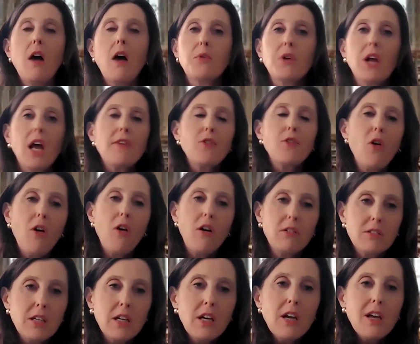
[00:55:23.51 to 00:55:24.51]
what I've
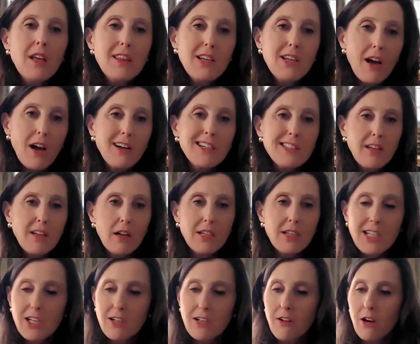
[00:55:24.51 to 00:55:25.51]
called the
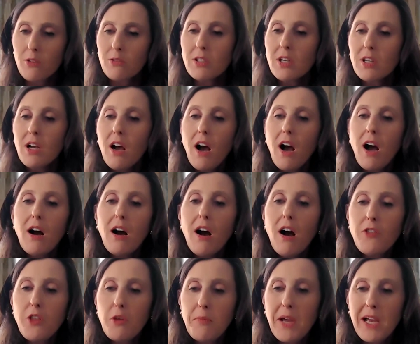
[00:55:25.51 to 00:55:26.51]
unsung hero
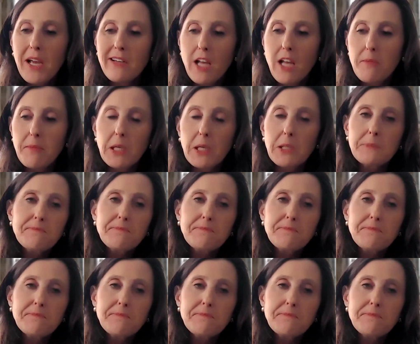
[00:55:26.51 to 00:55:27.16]
of the pandemic.